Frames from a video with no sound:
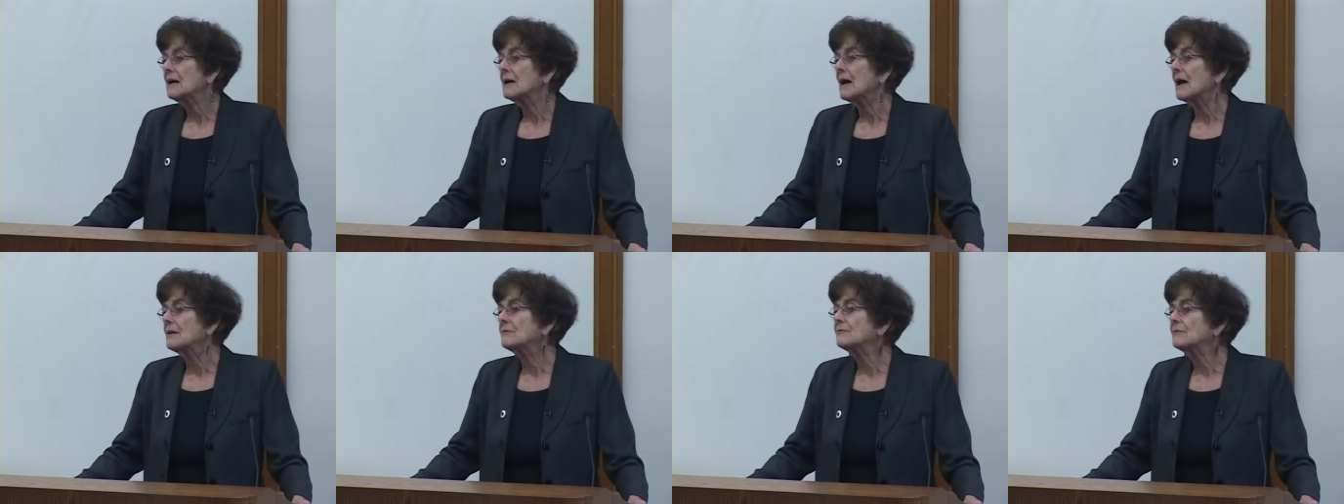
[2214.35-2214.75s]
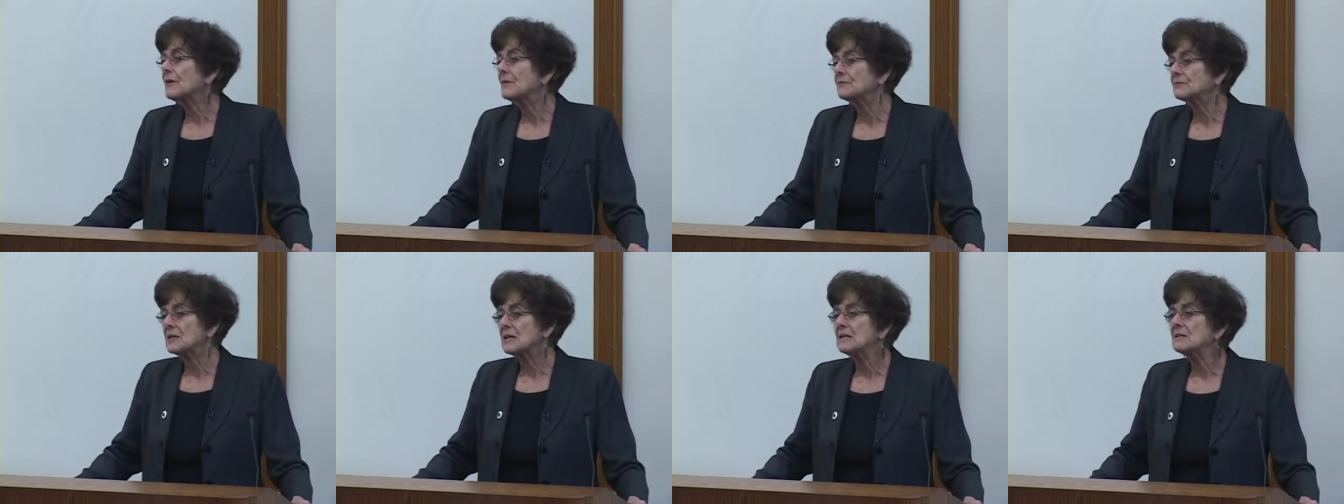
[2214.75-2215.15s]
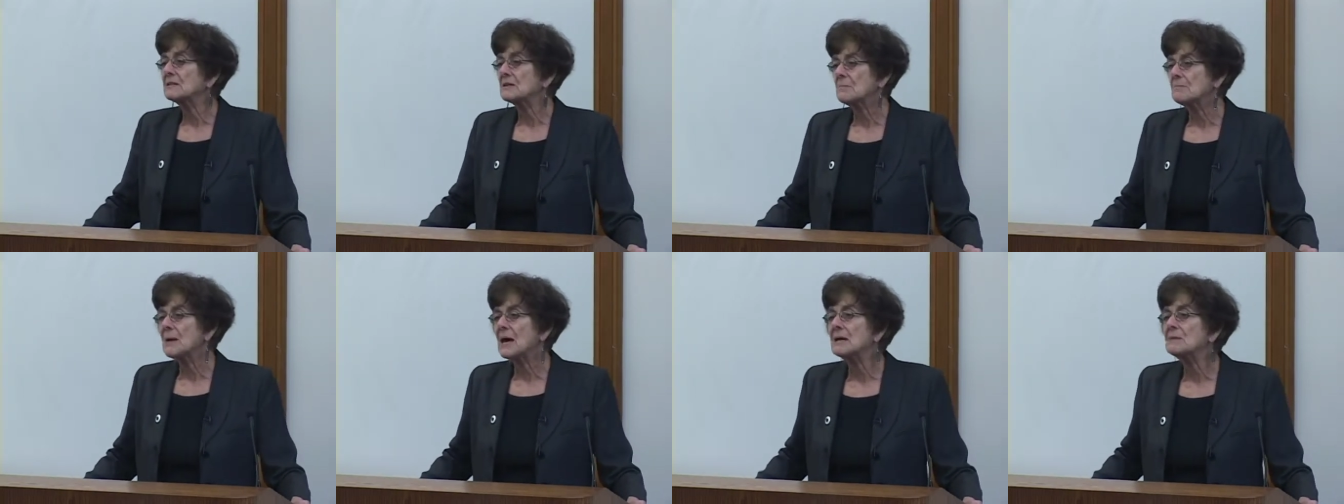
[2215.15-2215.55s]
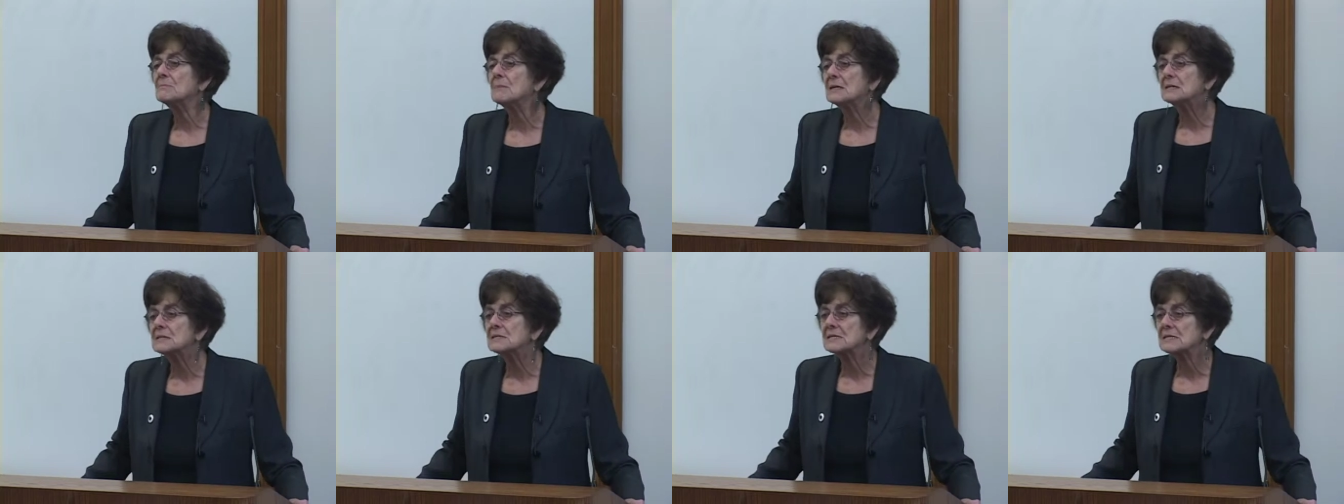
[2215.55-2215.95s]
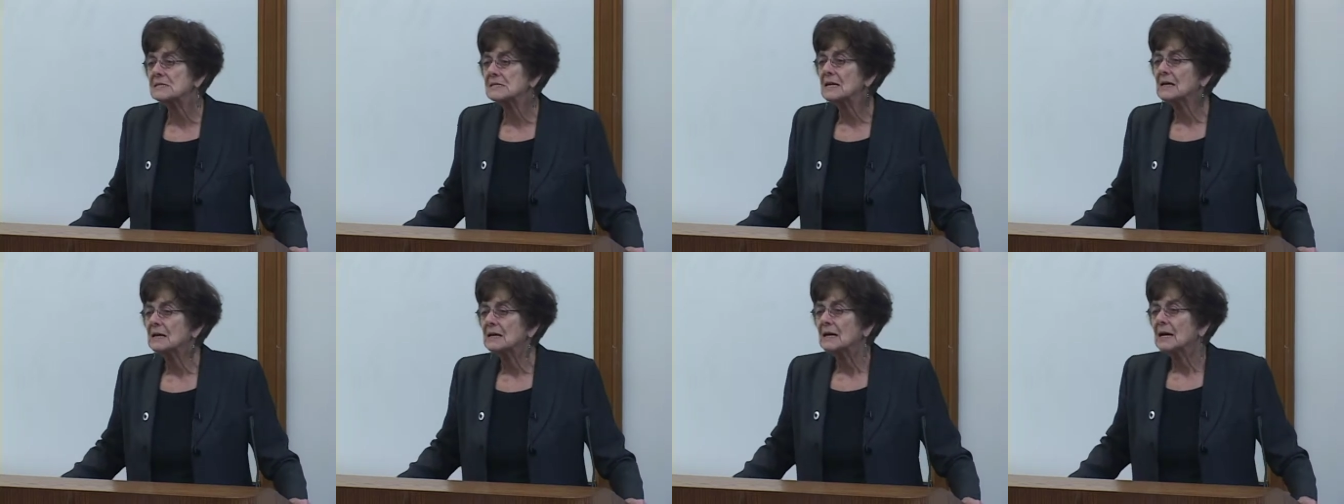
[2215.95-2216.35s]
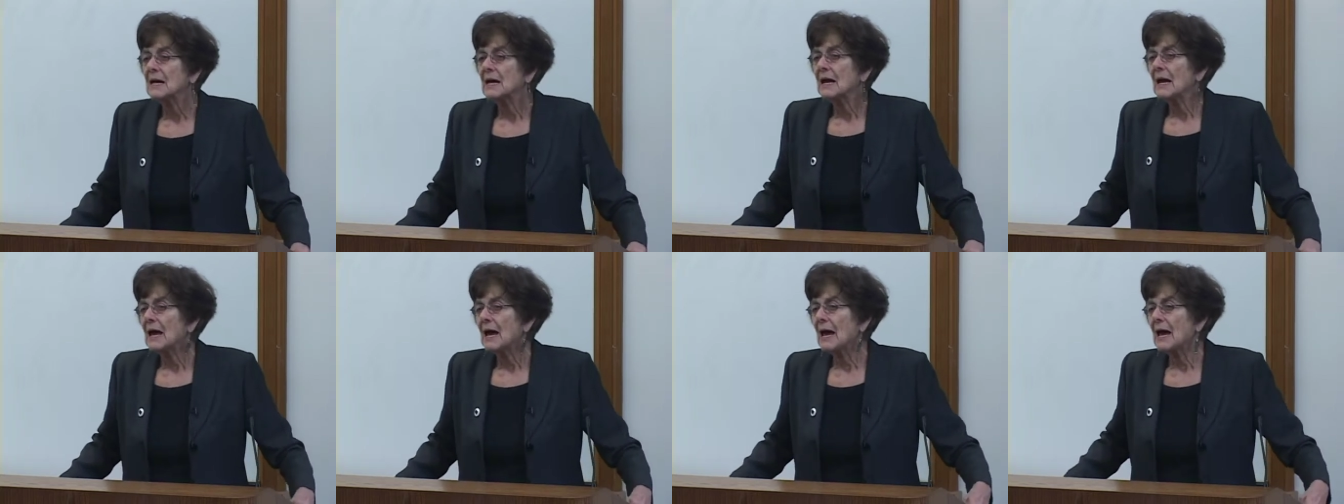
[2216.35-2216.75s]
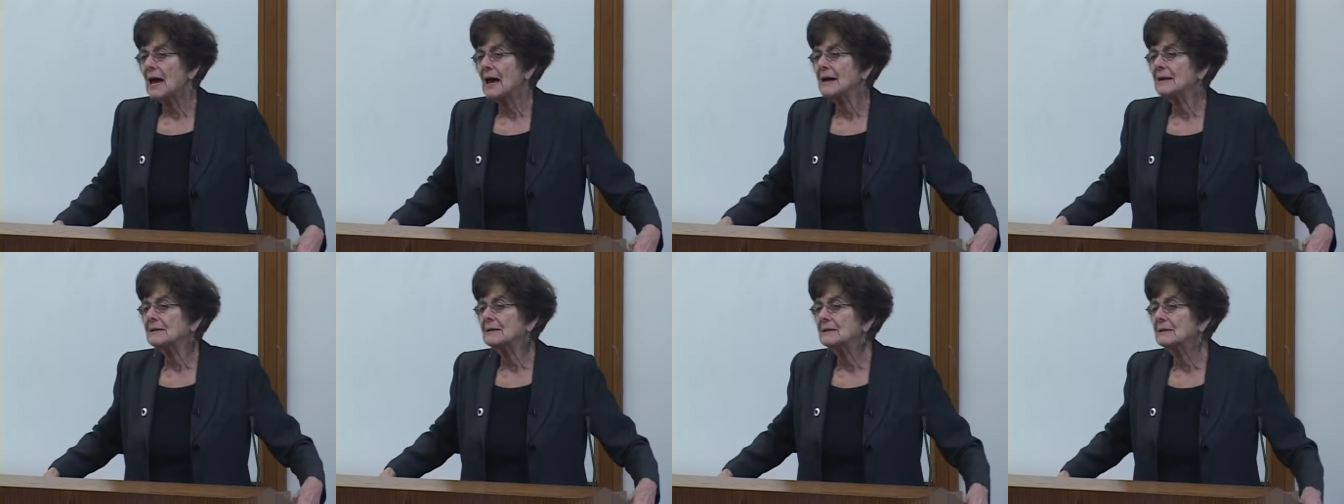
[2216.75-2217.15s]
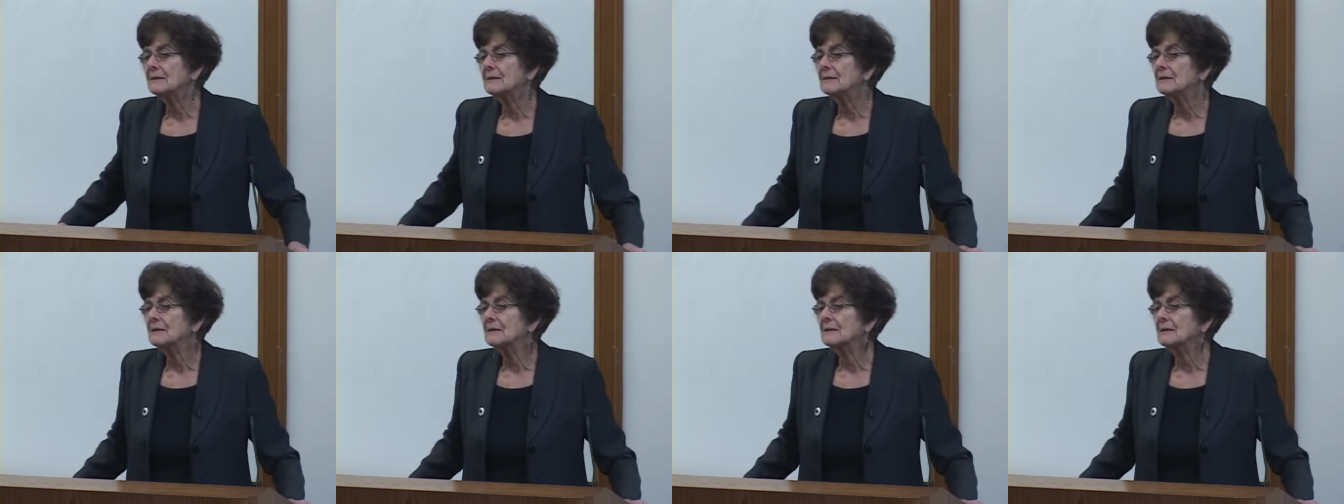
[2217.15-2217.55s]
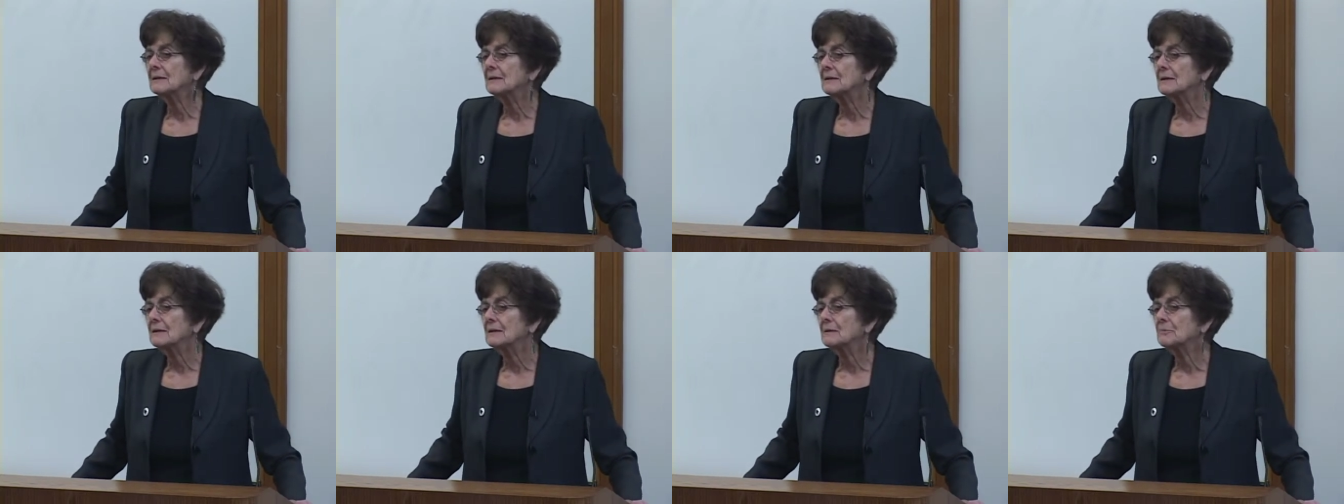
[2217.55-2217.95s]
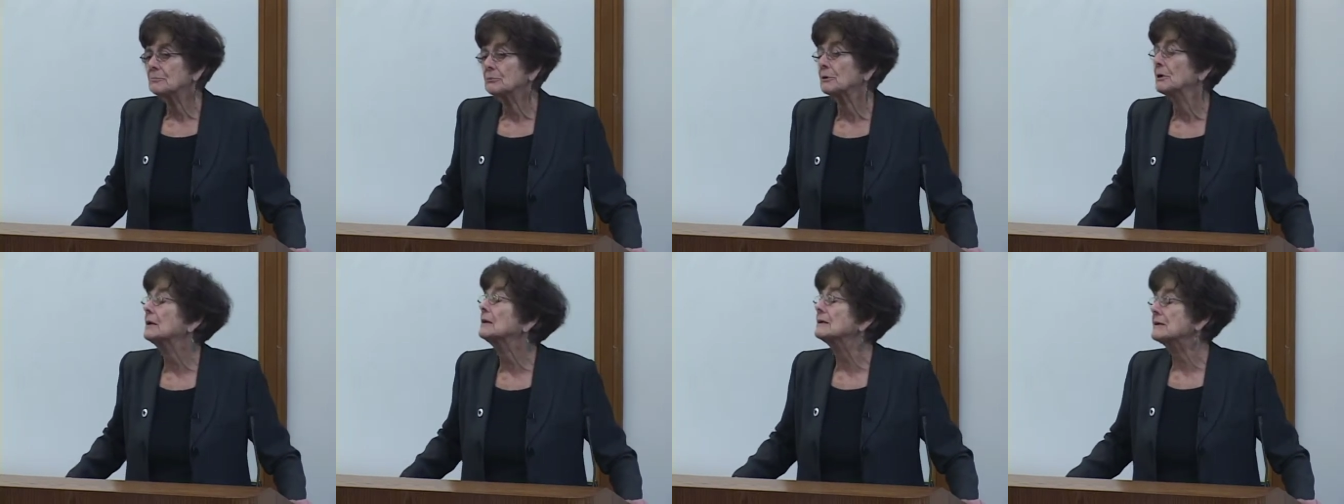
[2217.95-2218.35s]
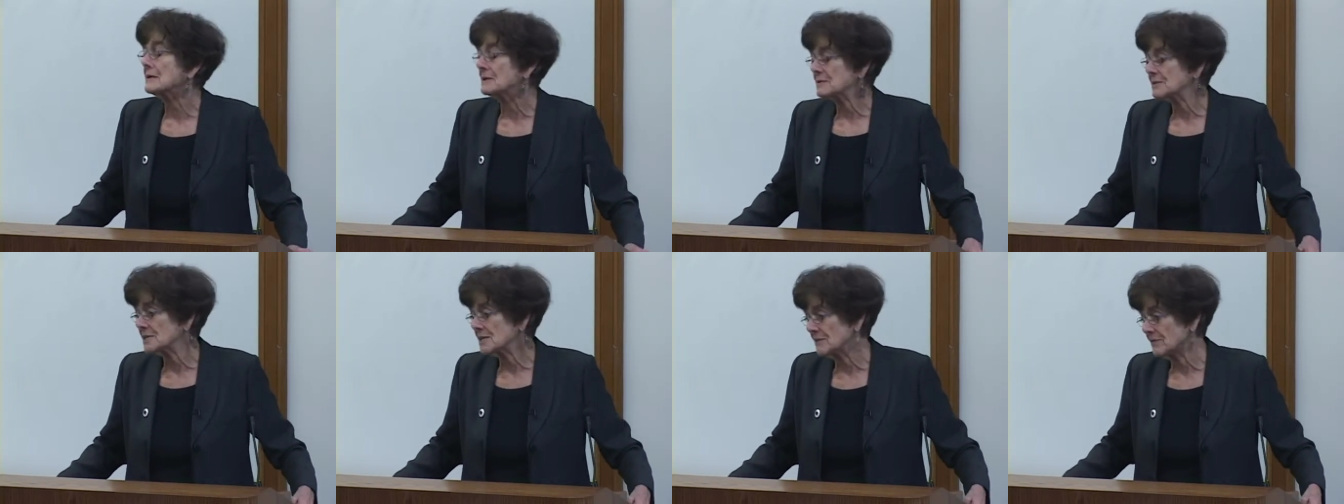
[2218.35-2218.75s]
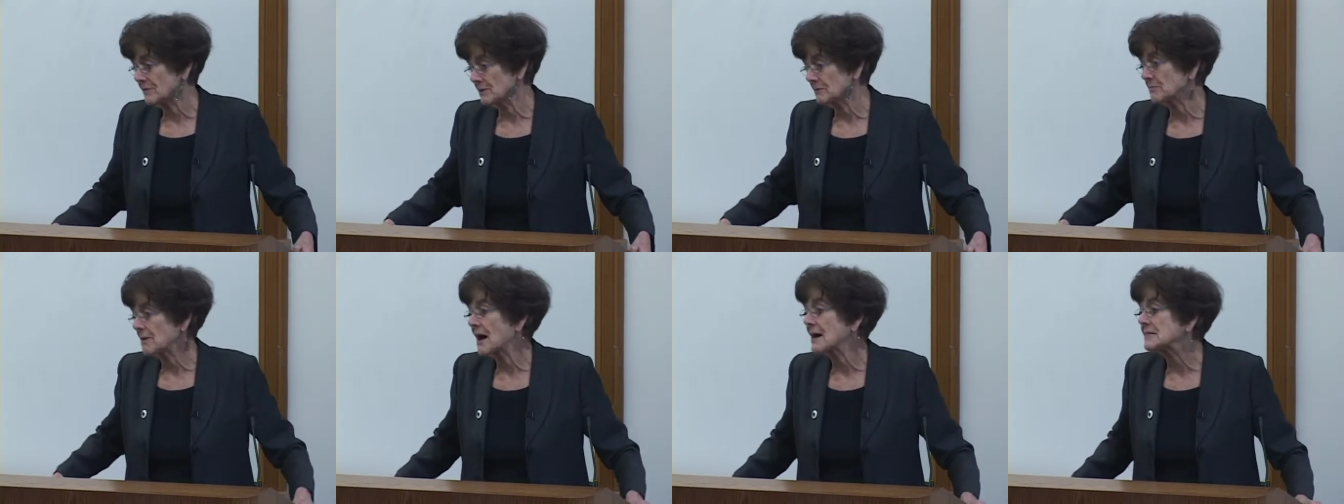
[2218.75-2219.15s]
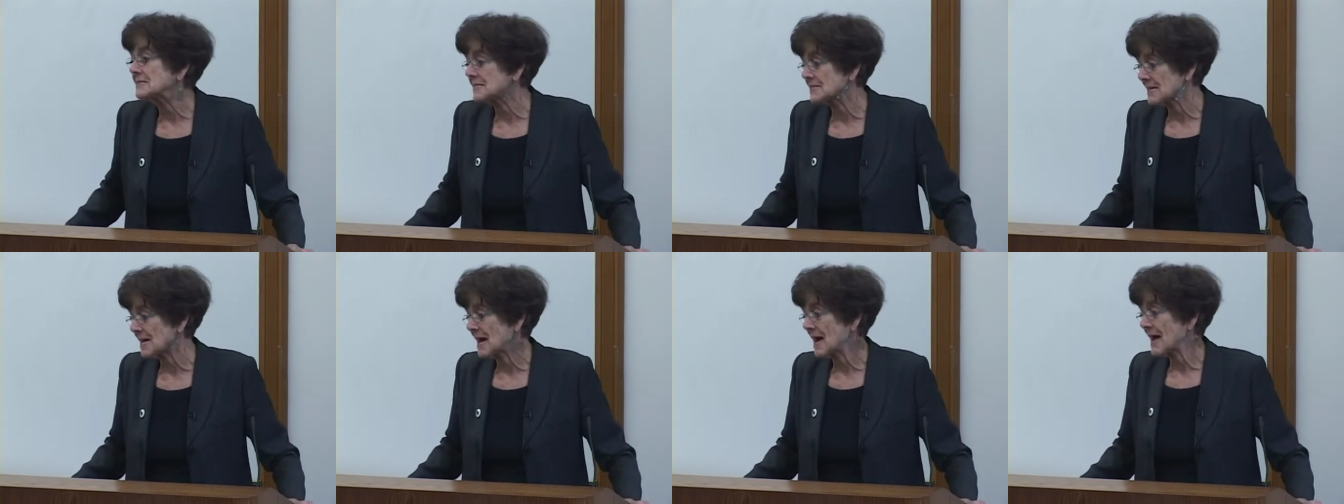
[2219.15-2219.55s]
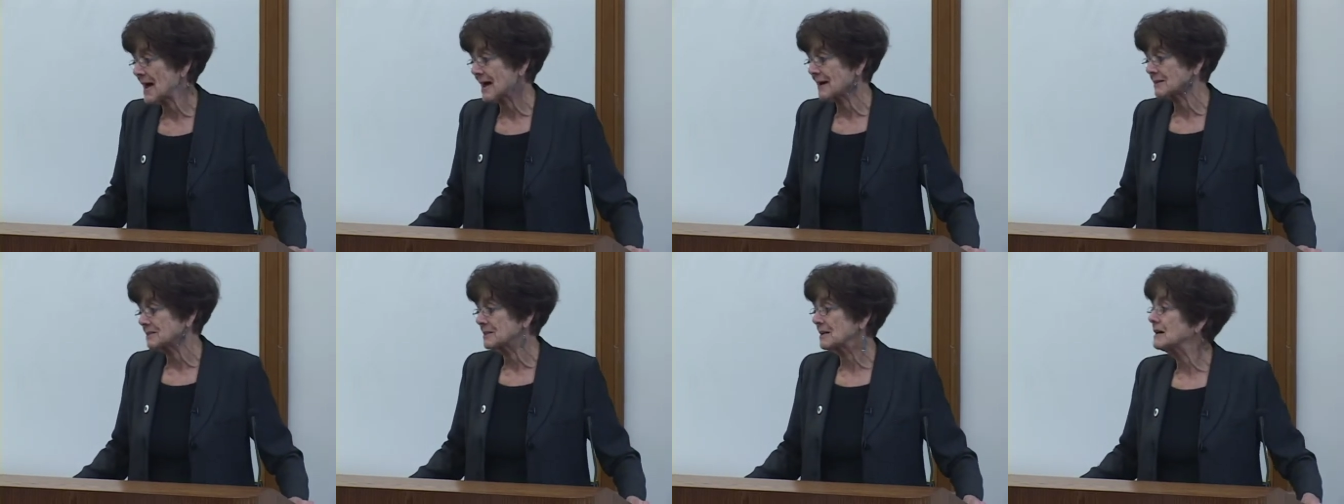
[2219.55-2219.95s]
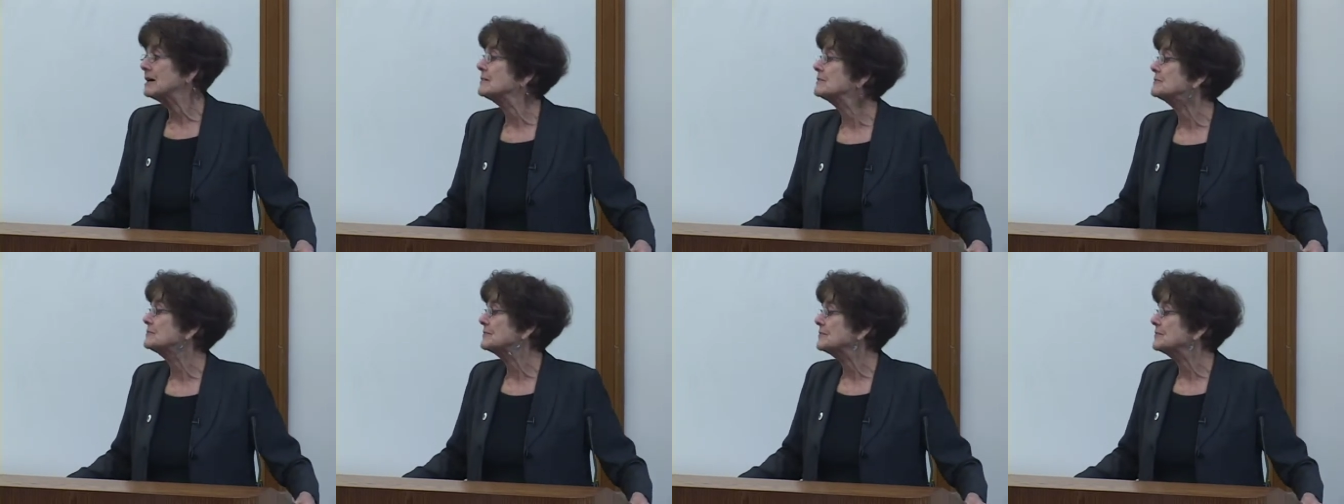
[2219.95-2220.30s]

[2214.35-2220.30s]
and 15th Amendments, and the brilliant Civil Rights Act of